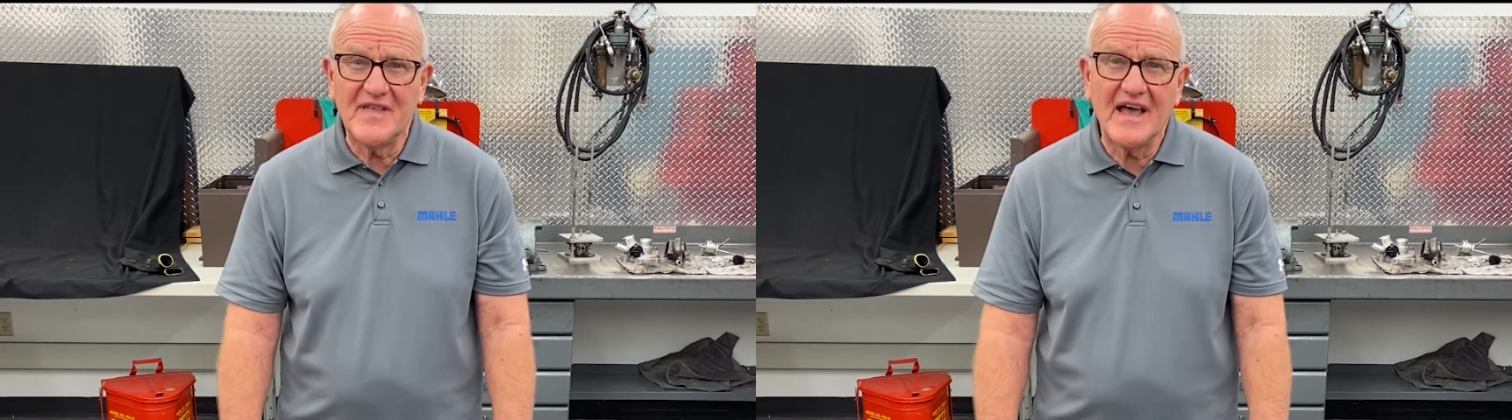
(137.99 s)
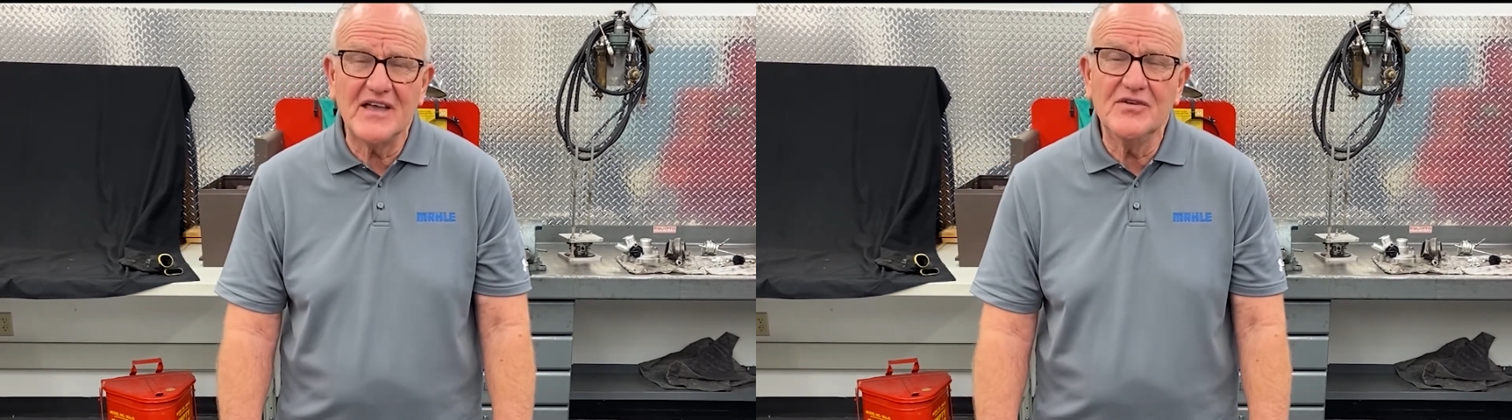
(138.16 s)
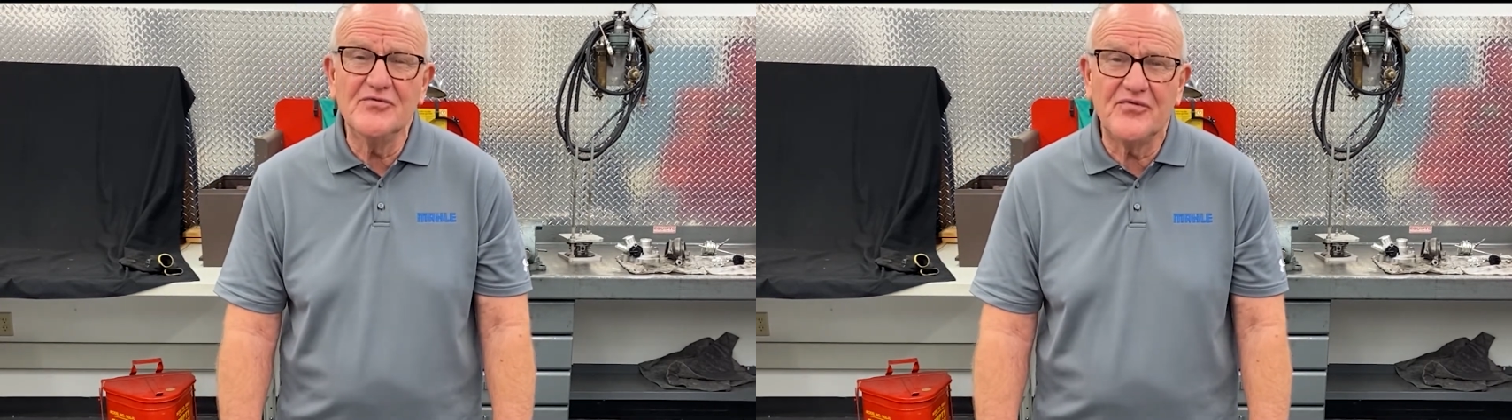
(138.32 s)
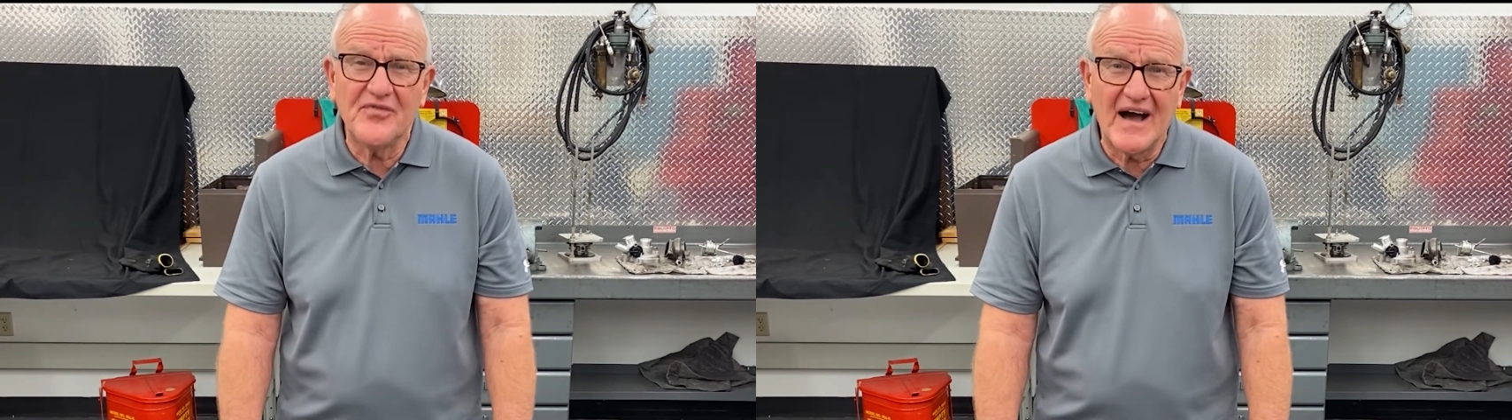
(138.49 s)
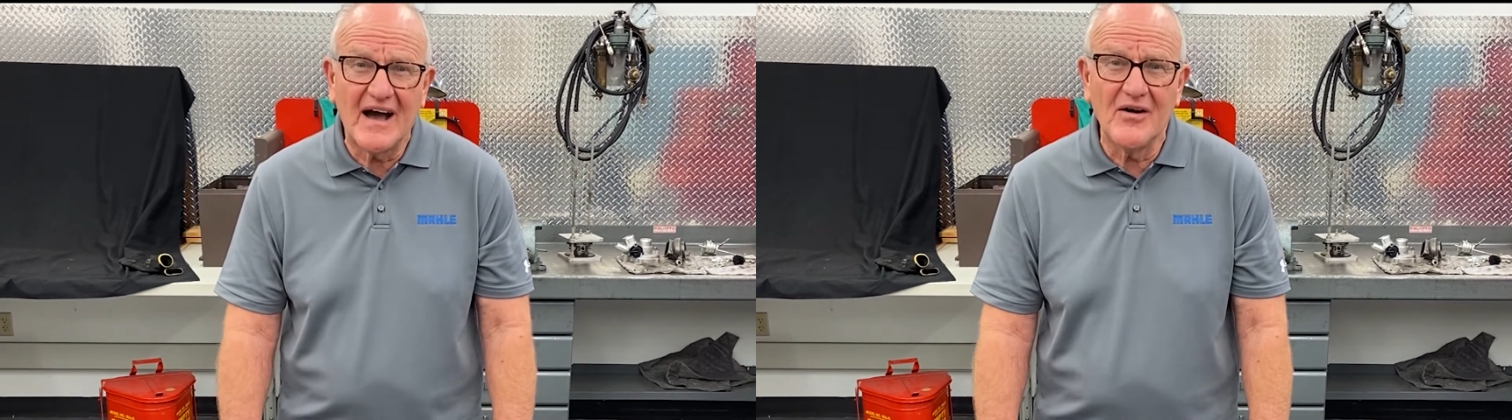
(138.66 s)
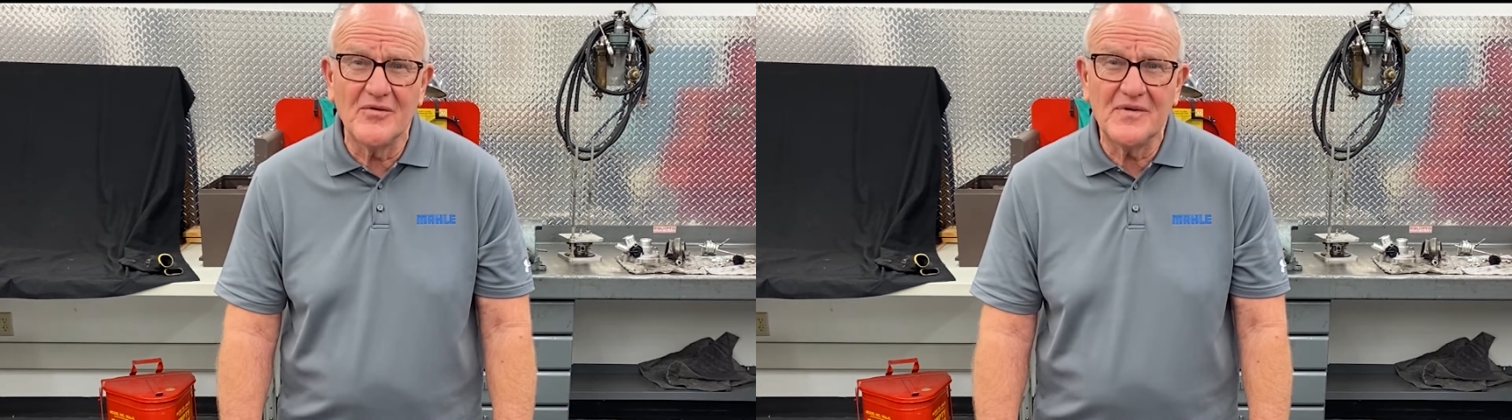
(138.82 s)
that you
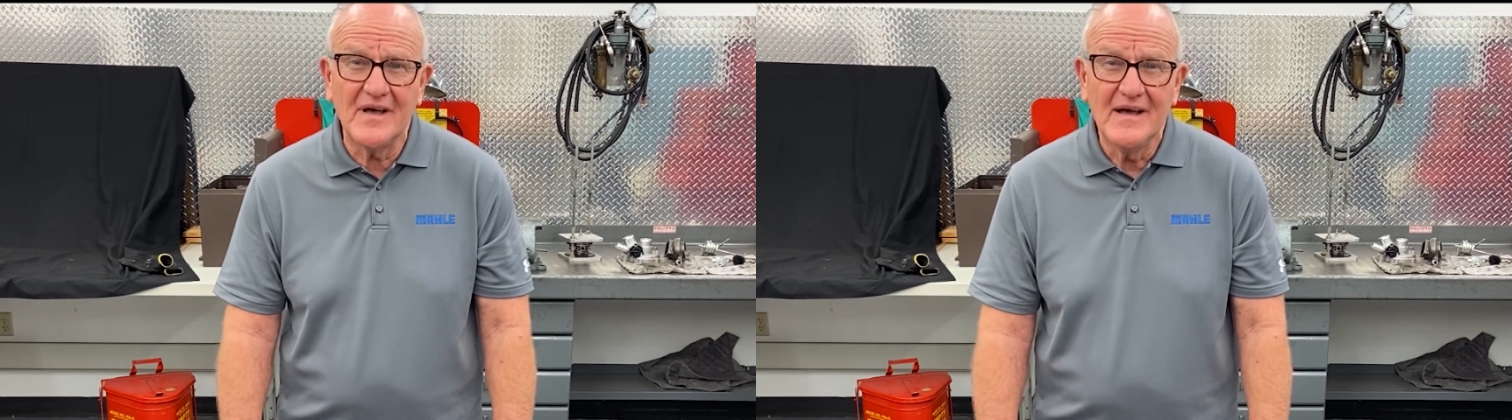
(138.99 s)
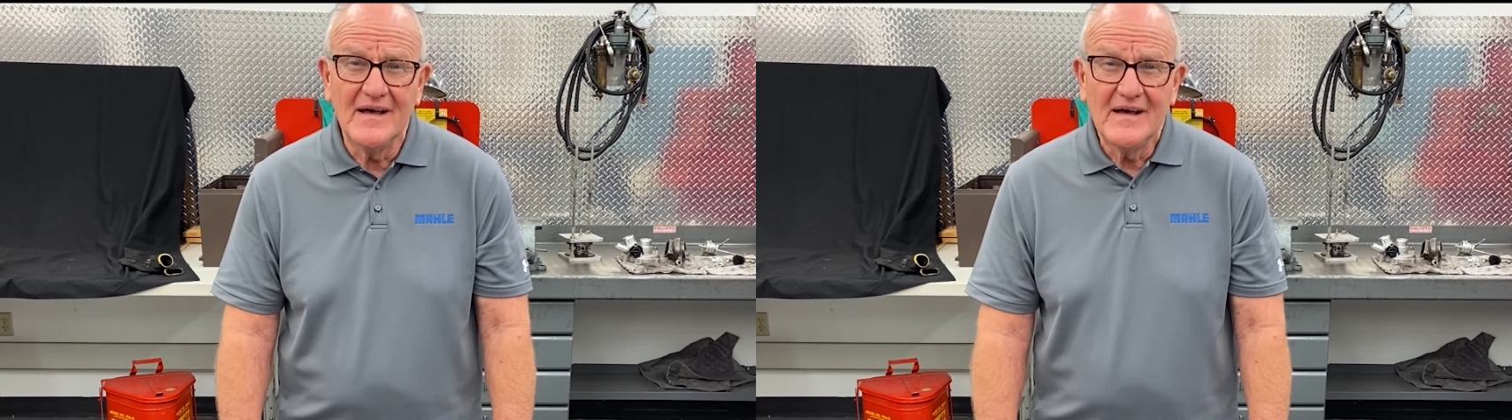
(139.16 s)
found,